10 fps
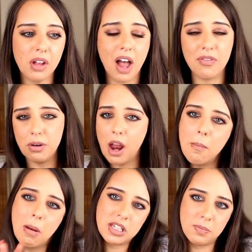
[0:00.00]
having
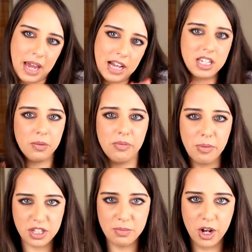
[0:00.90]
like my spaghetti with
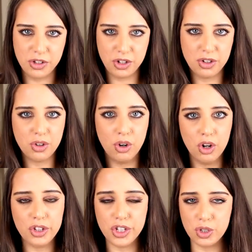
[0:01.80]
my tomato sauce